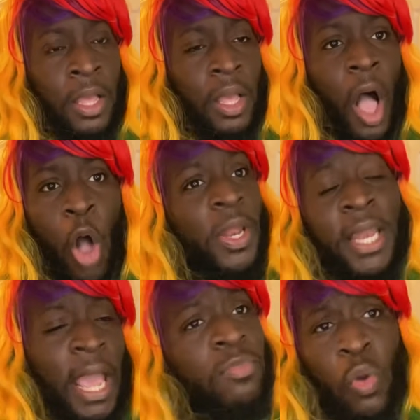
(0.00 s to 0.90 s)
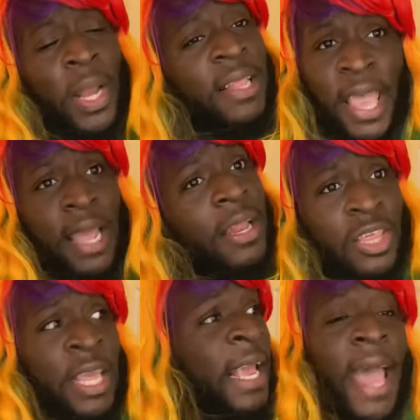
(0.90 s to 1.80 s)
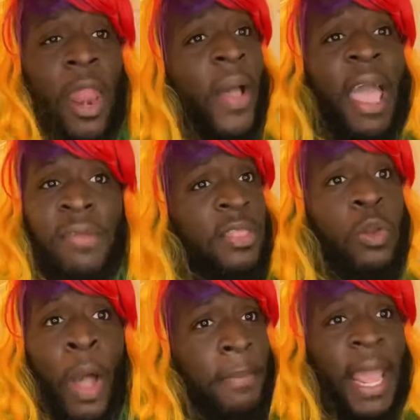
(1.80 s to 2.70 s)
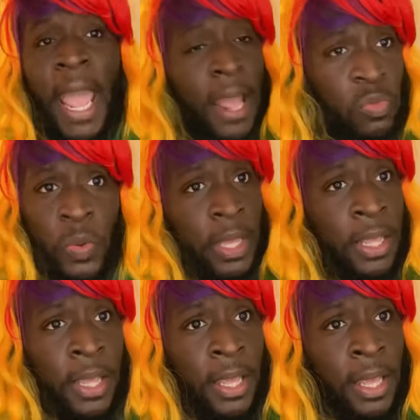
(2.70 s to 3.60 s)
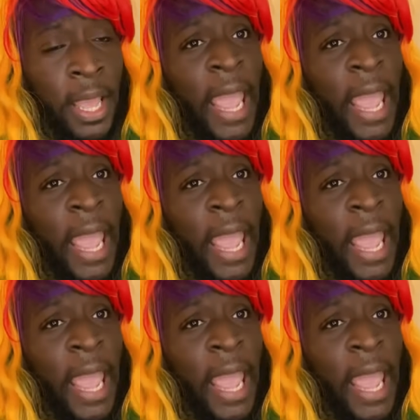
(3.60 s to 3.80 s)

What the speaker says: on the damn toilet taking the shit, and I don't have nothing to wipe their ass with. And